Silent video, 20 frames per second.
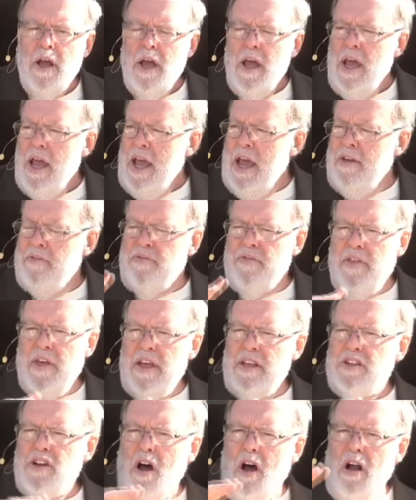If
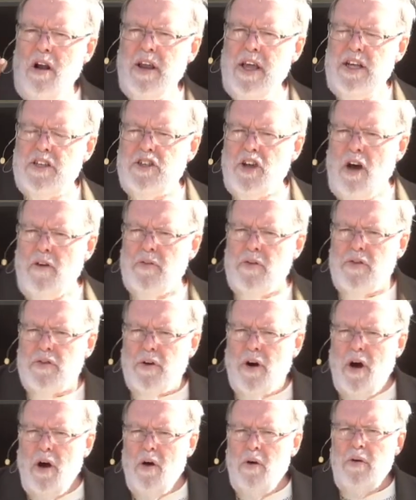this all gets
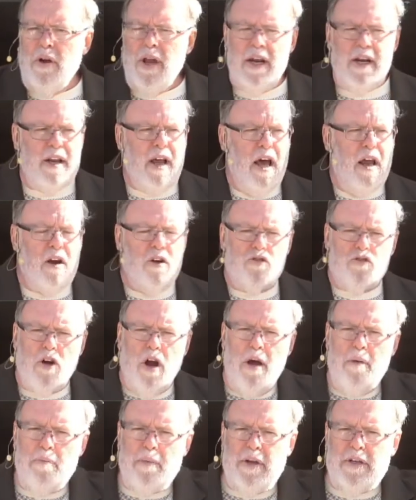overthrown and Donald
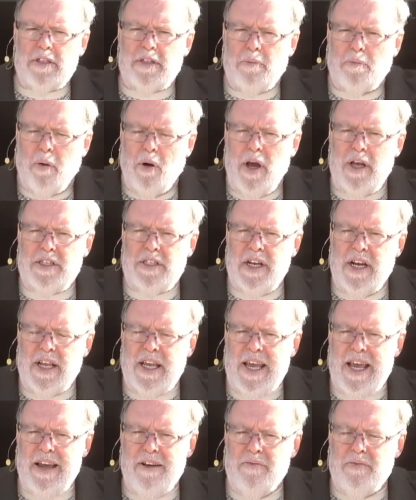Trump is the president
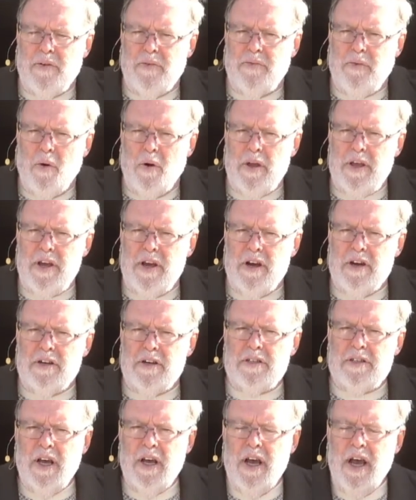again for four
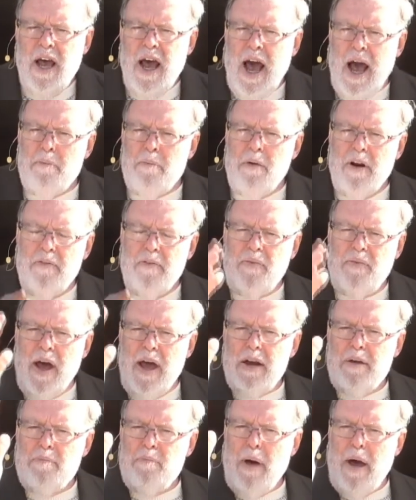years, I'm going to
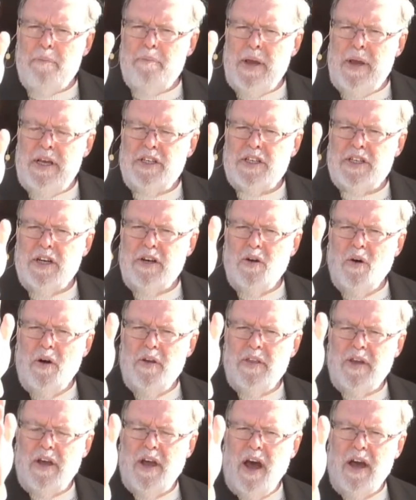find my peace in knowing
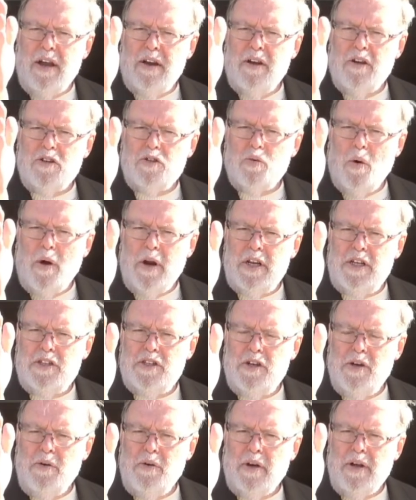that God knows what he's
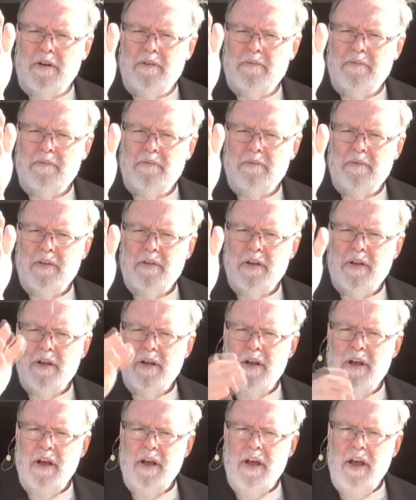doing.
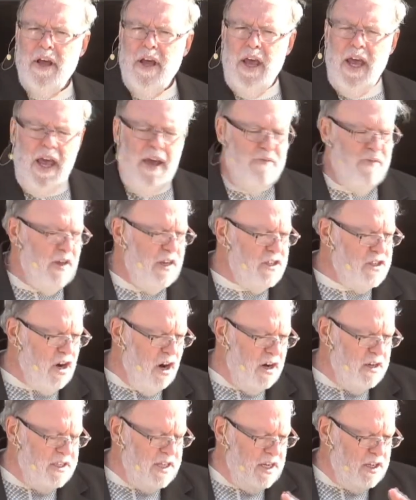If this
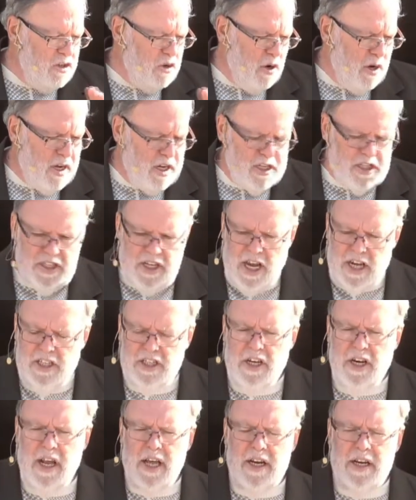turns into a
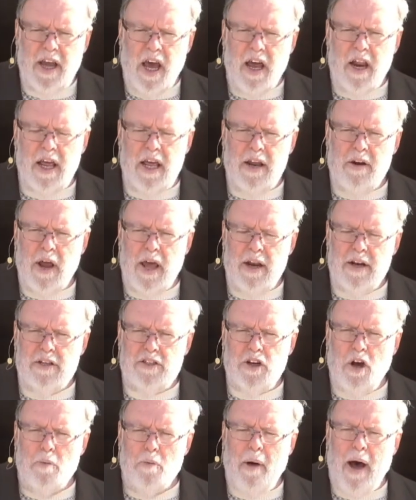concession and, Don, and, and
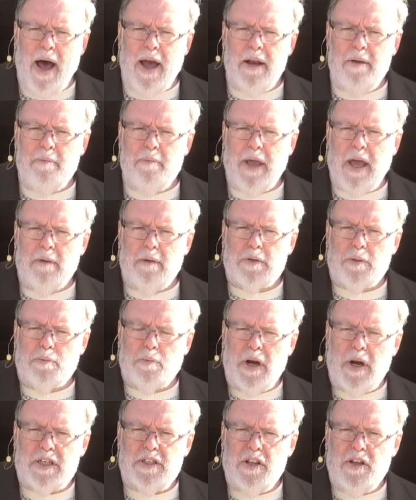Joe Biden becomes the
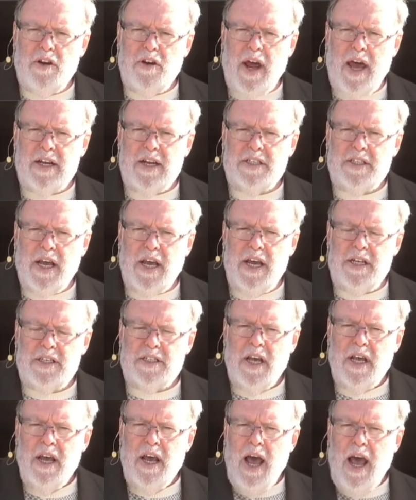president of the United States,
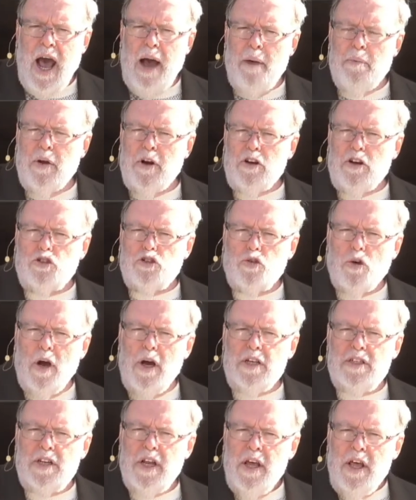I'm going to
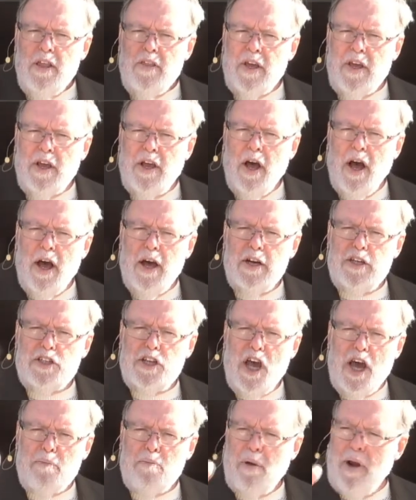trust that God has
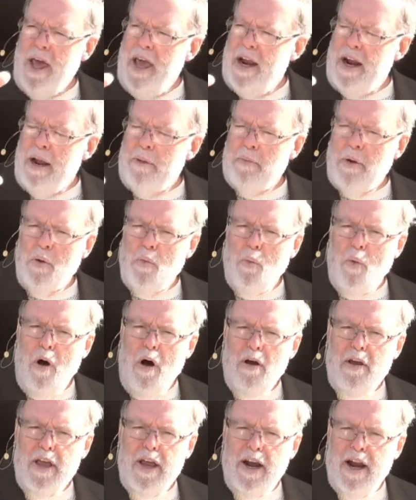got a plan and I'm going to
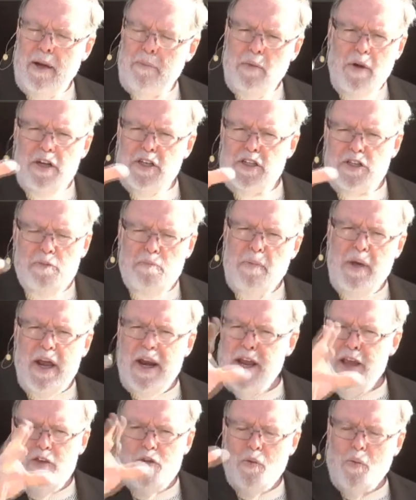walk in it. I'm going to submit
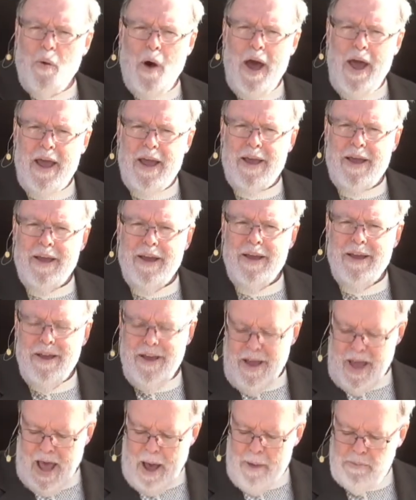either way.
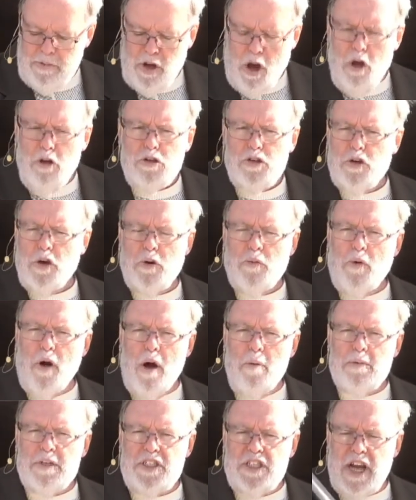I'm told to in
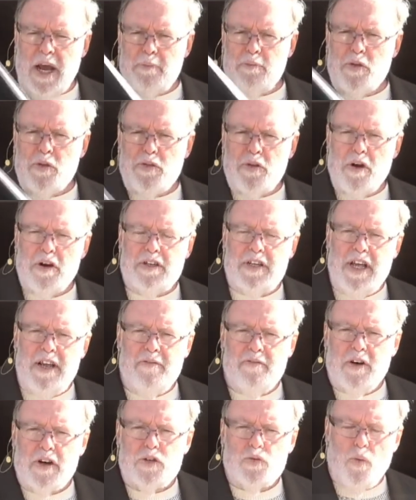Romans chapter 13,
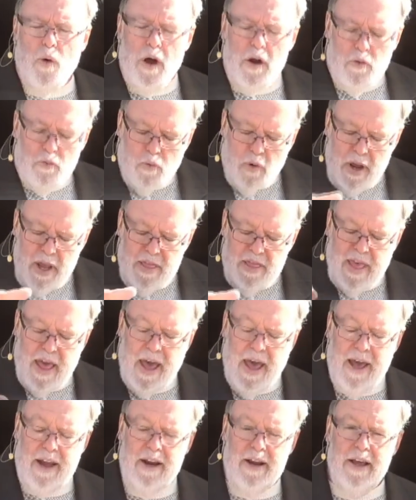verse 1, read
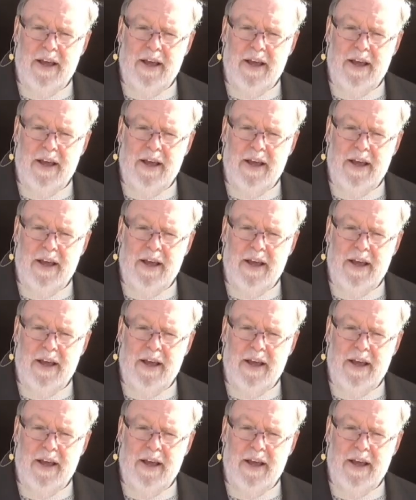that.